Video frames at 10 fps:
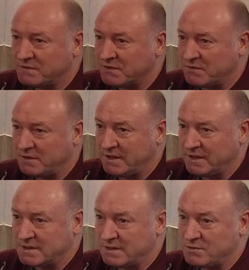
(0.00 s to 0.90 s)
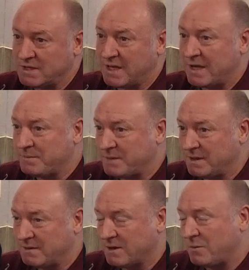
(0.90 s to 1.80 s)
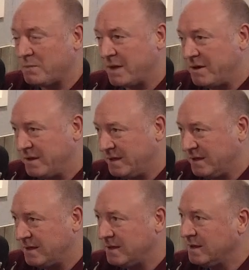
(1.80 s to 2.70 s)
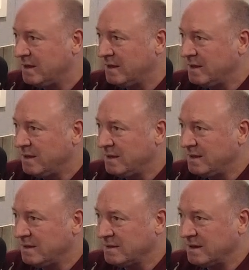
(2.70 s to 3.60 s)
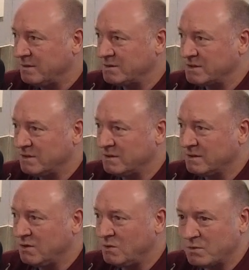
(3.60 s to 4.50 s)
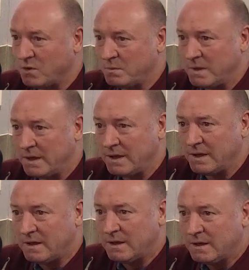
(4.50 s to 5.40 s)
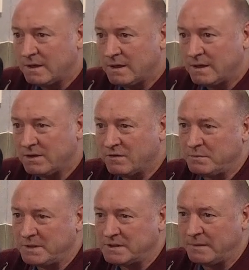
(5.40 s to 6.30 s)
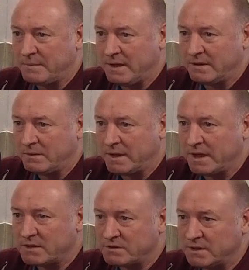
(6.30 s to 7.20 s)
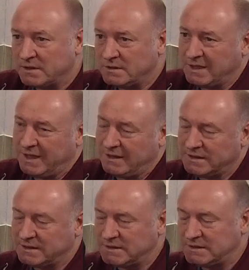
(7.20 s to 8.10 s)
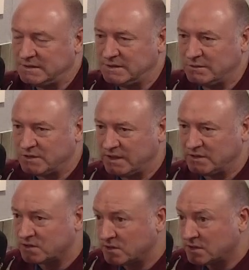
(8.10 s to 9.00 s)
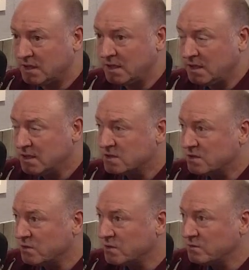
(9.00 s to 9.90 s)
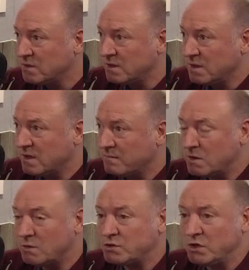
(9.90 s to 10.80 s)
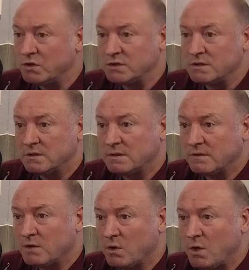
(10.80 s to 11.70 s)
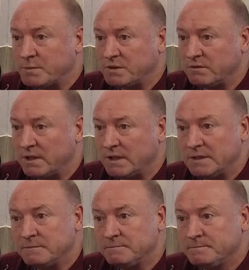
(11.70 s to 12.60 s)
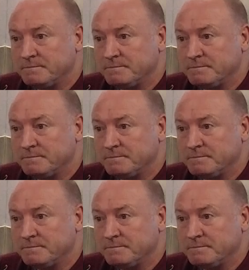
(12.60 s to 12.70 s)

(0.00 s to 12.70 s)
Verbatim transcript: team for three years. I was the captain. I'd got Player of the Year, and I was a homegrown player. And they offered me ten pound a week extra. Yeah, it was an insult. So it, it gave me no choice, it gave me no option really